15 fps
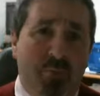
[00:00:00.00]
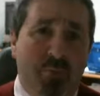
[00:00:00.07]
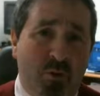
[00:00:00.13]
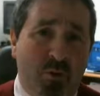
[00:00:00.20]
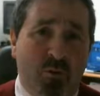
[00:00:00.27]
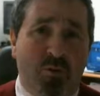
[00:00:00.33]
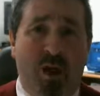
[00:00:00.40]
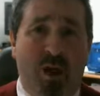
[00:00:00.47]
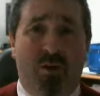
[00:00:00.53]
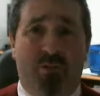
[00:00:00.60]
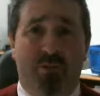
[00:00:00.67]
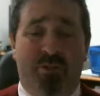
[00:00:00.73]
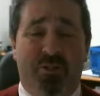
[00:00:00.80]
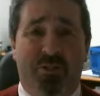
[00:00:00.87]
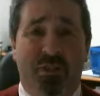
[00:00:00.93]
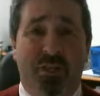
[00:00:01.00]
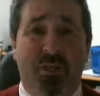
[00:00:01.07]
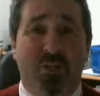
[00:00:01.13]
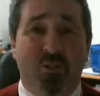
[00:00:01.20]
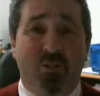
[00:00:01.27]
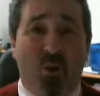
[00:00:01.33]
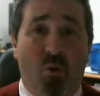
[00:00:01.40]
bureaucracy
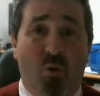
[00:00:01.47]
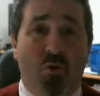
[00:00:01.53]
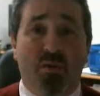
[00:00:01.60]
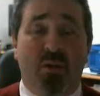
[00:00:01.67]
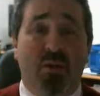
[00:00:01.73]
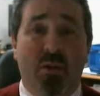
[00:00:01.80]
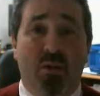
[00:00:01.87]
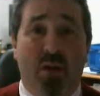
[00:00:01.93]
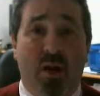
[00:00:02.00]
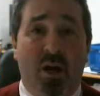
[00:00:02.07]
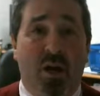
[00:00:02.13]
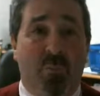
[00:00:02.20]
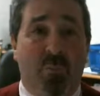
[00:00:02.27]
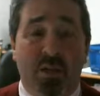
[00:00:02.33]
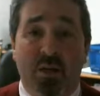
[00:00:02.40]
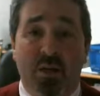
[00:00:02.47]
is holding it up,